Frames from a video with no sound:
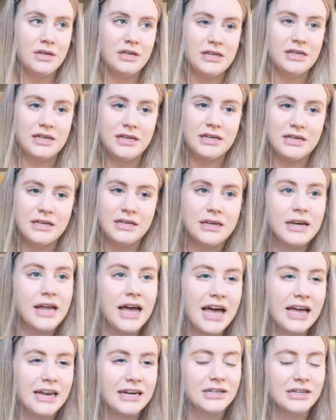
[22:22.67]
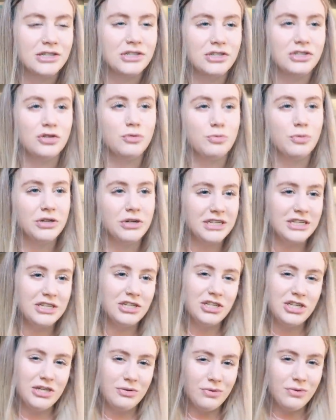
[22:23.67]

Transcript: non super dingy